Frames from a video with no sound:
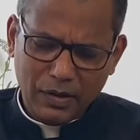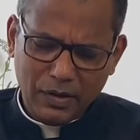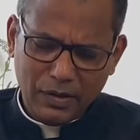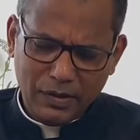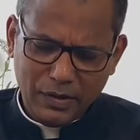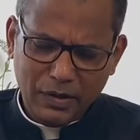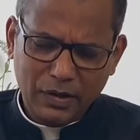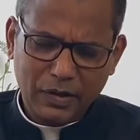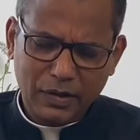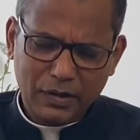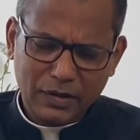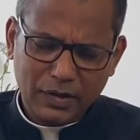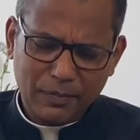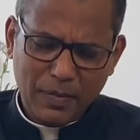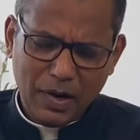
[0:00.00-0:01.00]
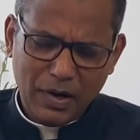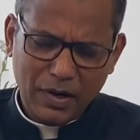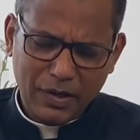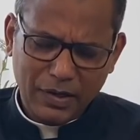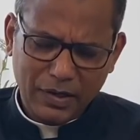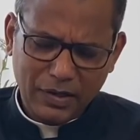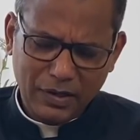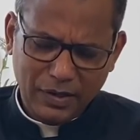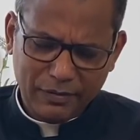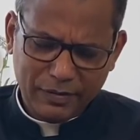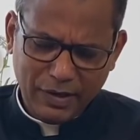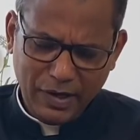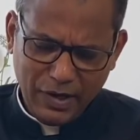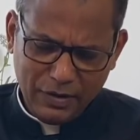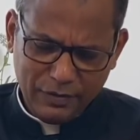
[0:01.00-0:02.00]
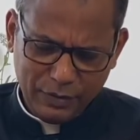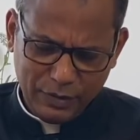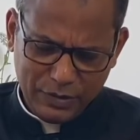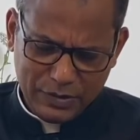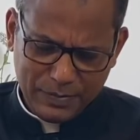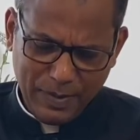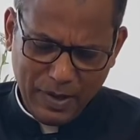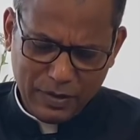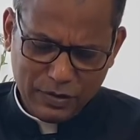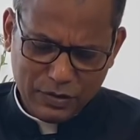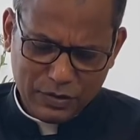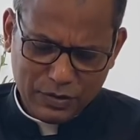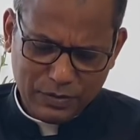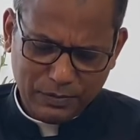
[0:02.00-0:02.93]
here in Gambala Hill have cared for this parish